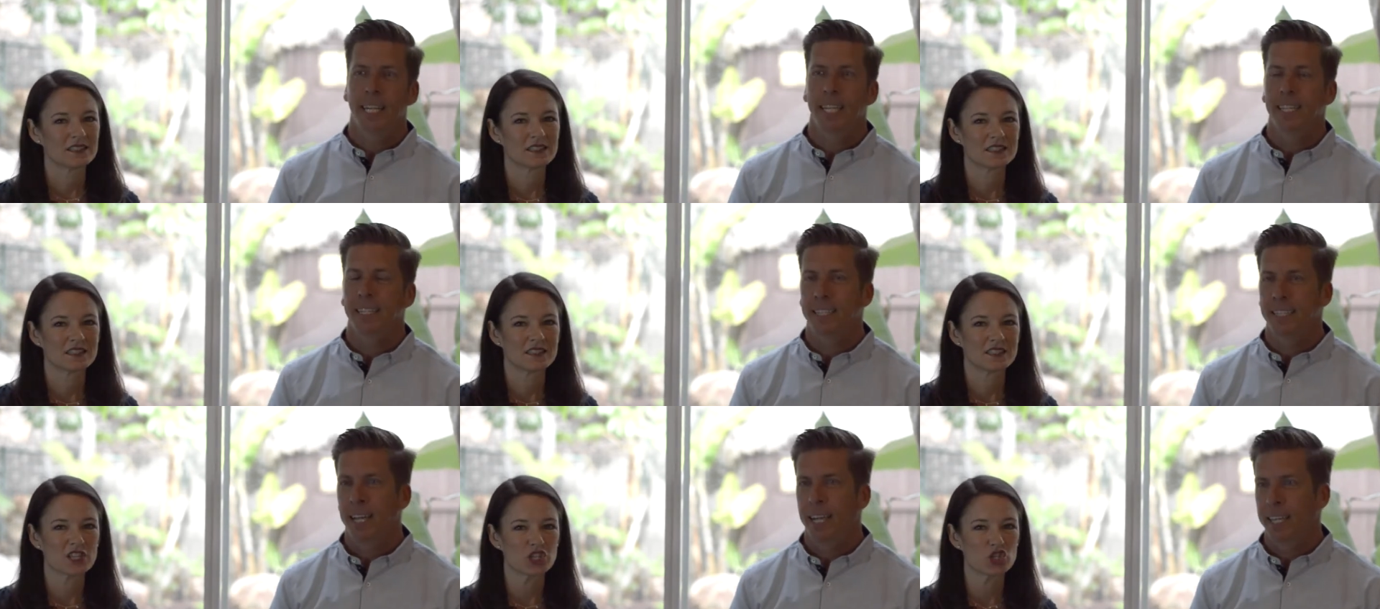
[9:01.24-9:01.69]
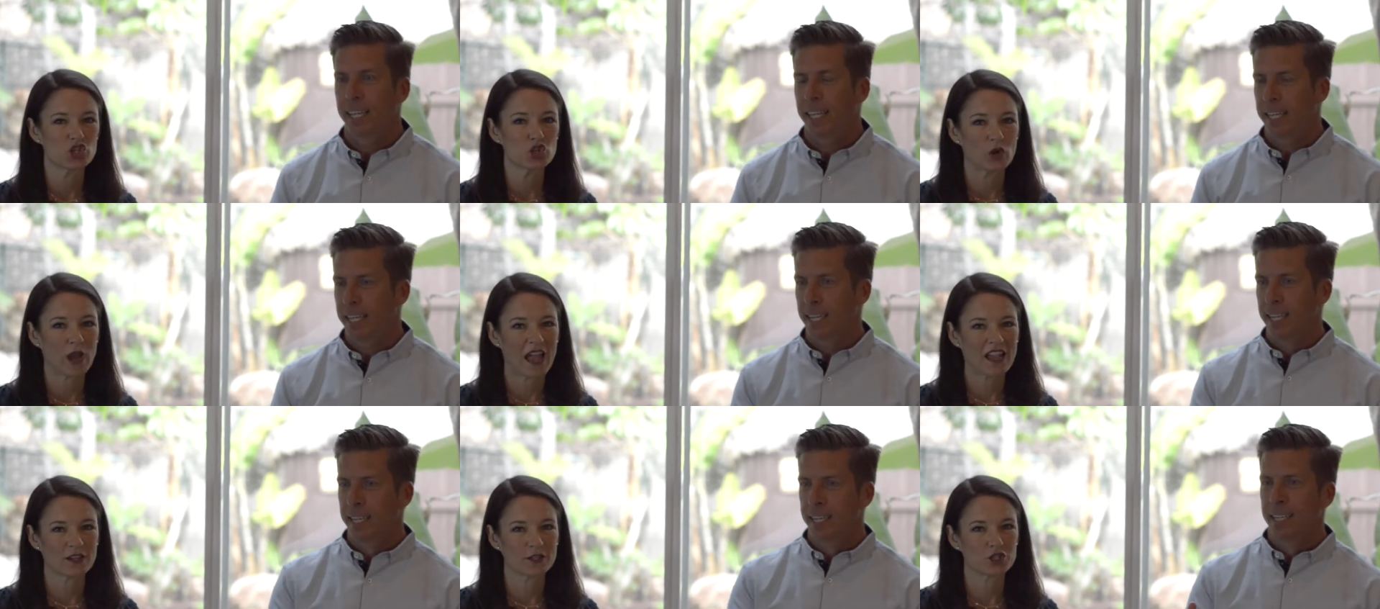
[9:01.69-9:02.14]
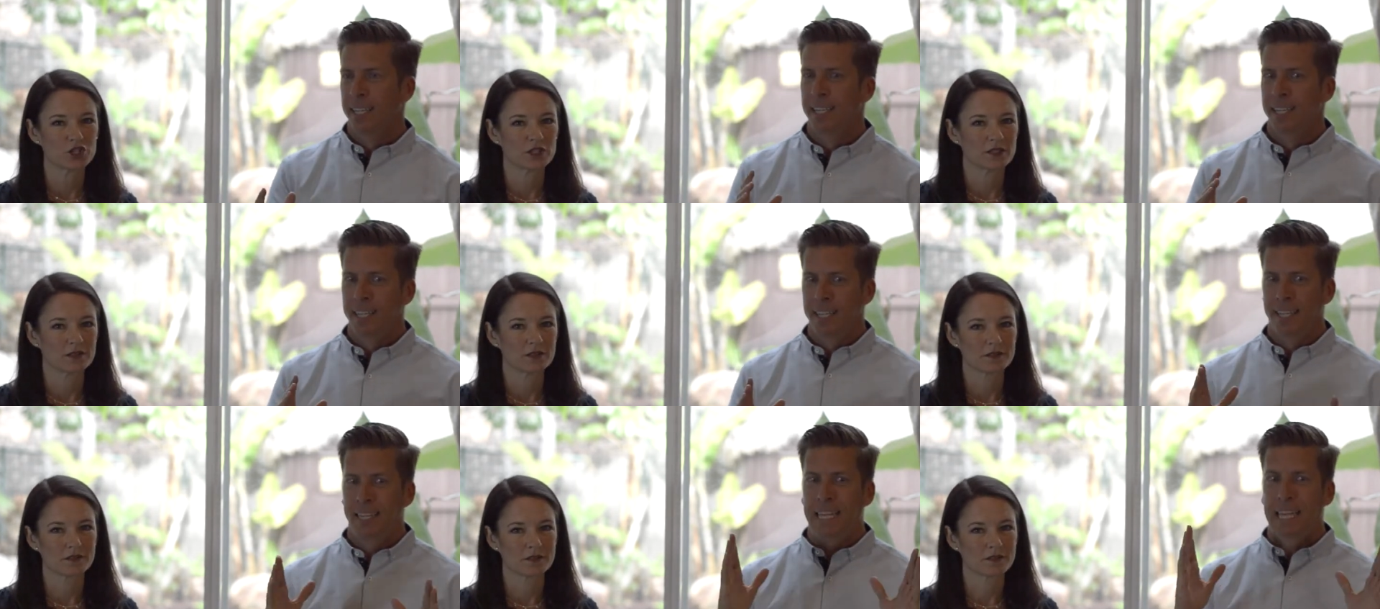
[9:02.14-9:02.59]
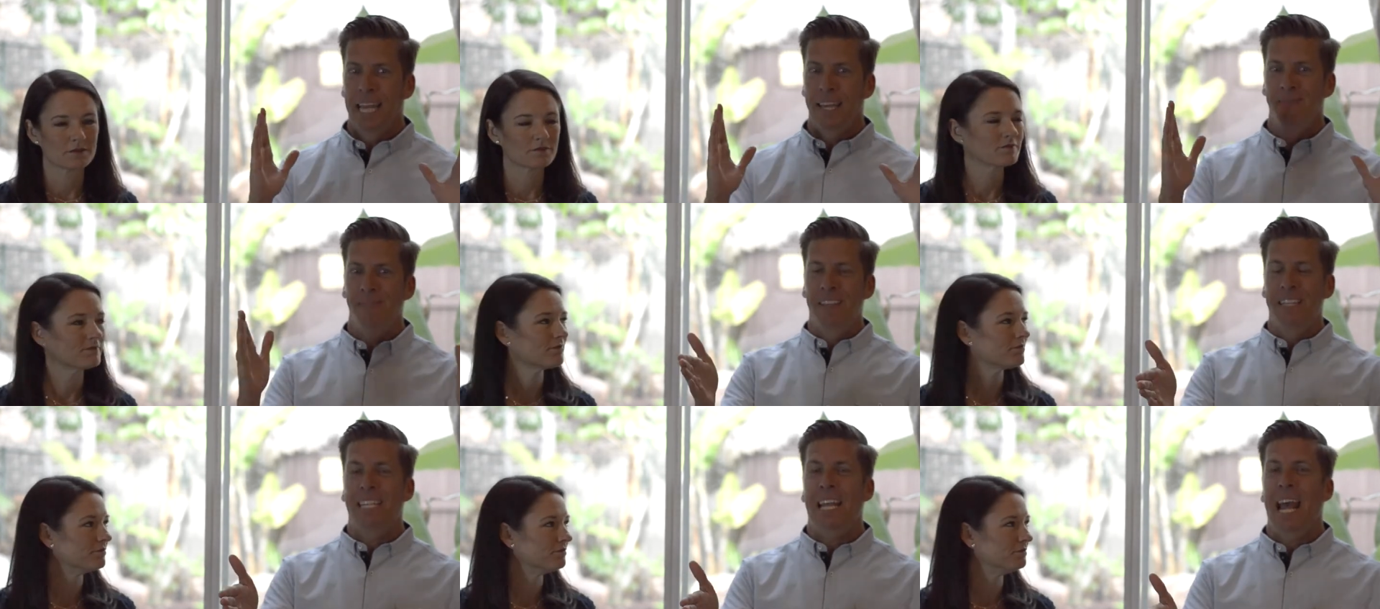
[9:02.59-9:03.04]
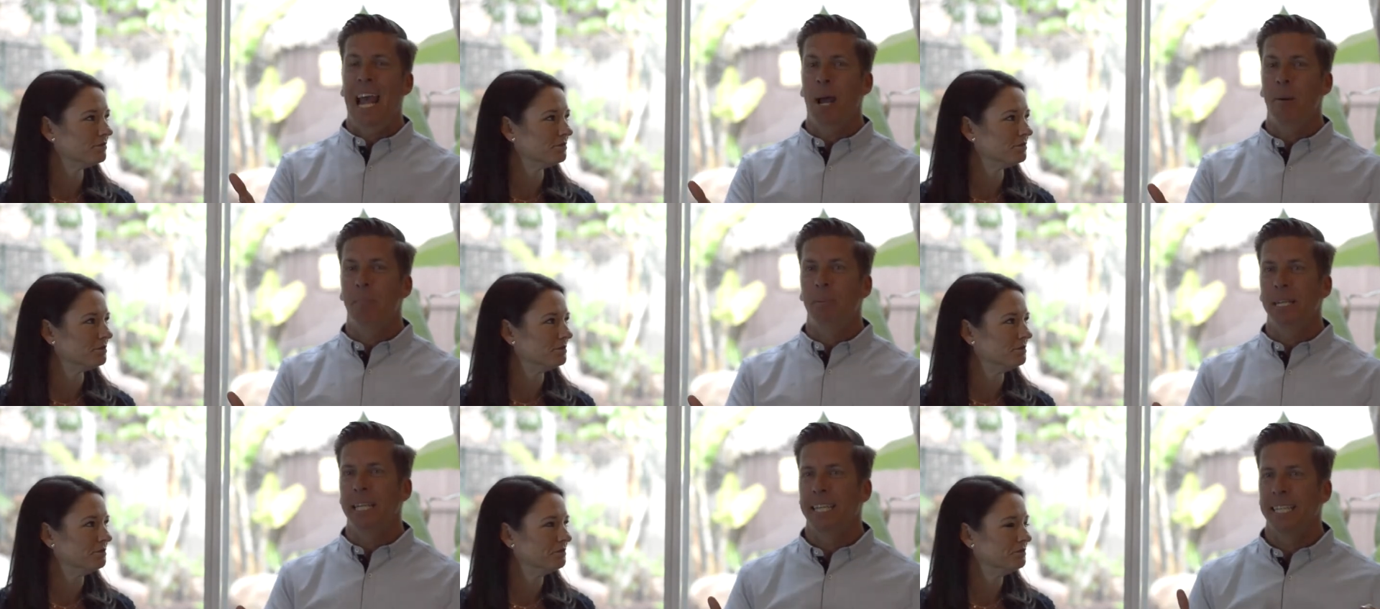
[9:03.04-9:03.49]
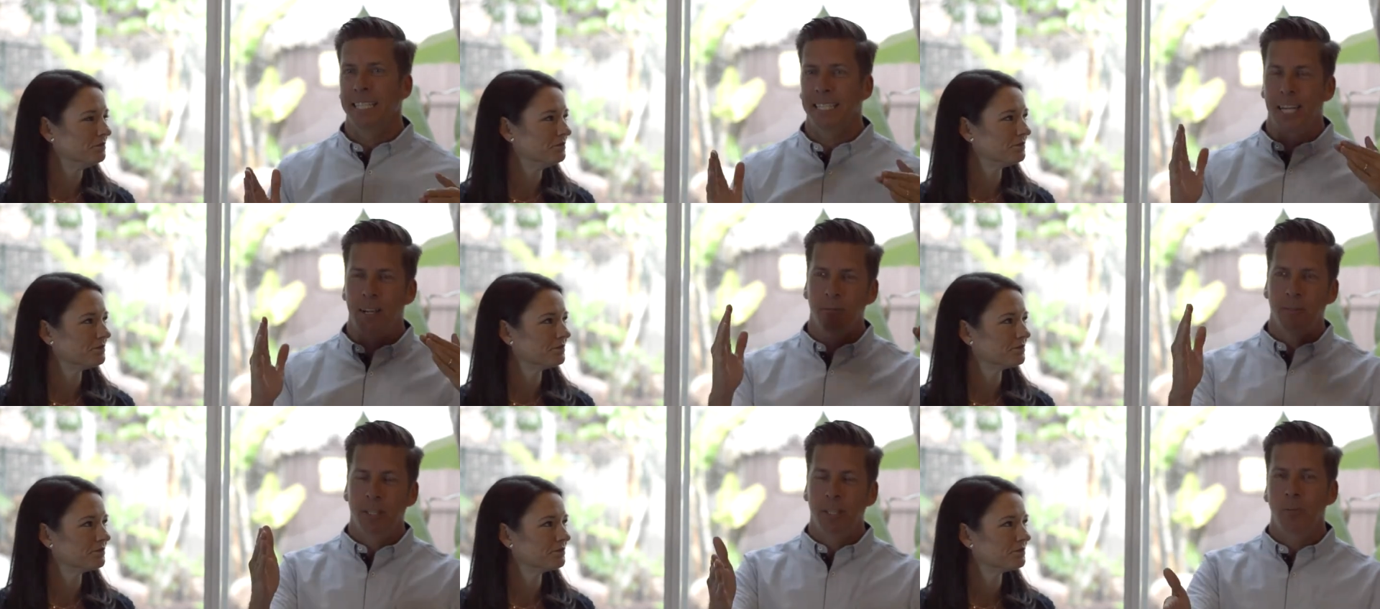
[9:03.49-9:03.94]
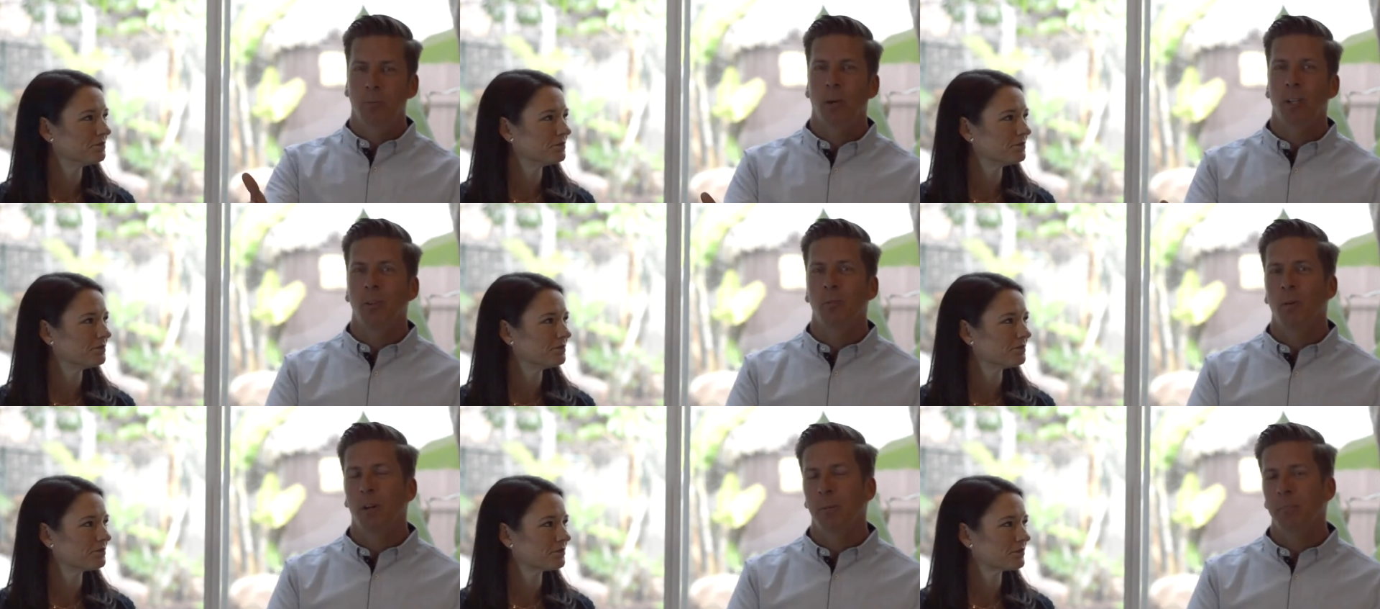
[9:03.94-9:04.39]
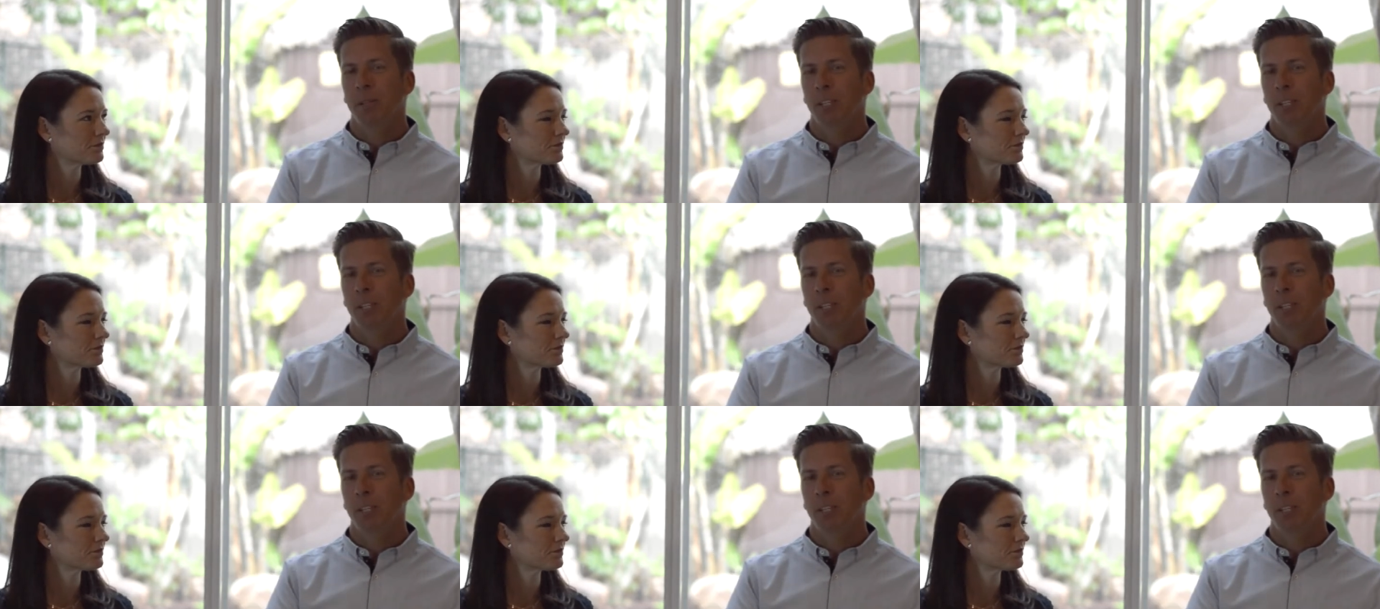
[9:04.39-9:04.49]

Speaker 1: And it's not like life is happening. Is that really what you want to